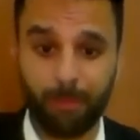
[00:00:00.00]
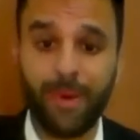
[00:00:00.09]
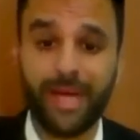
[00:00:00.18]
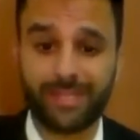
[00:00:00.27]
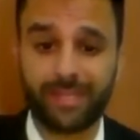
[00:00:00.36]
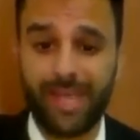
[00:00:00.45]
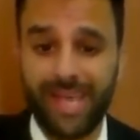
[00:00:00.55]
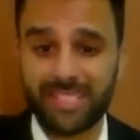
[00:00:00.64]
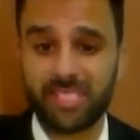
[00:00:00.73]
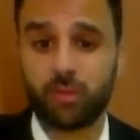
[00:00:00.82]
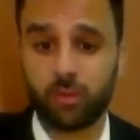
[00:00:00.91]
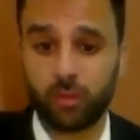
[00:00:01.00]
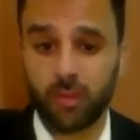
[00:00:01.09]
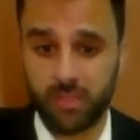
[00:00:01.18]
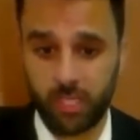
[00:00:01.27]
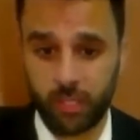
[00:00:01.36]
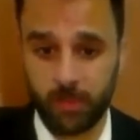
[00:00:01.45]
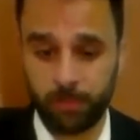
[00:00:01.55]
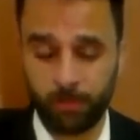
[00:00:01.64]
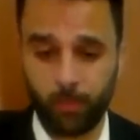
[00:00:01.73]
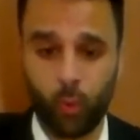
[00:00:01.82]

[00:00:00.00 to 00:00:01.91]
But as an organization,